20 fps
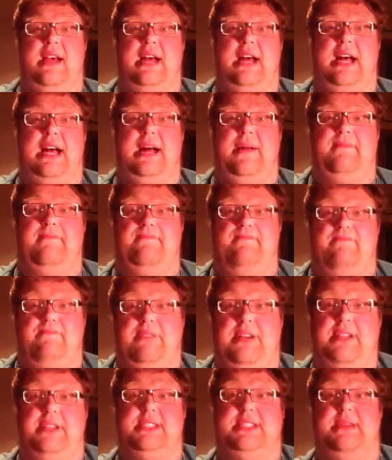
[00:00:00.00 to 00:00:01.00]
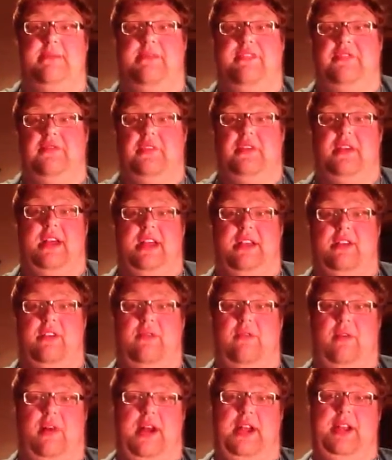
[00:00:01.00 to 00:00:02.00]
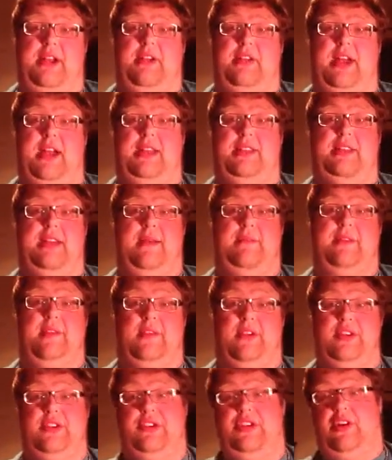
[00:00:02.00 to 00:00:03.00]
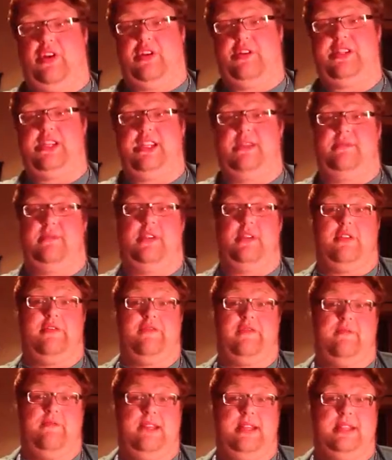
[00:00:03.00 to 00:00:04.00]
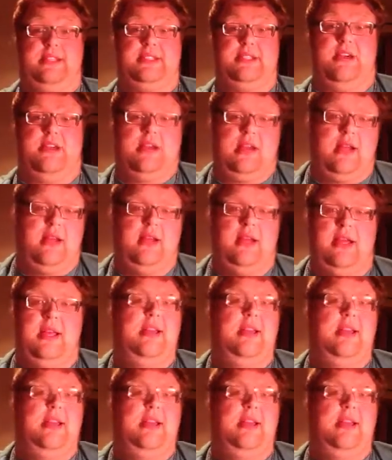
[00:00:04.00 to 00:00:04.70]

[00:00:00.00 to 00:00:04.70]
But some of you are like, why do you like them? They're a New York team. You're from Minnesota.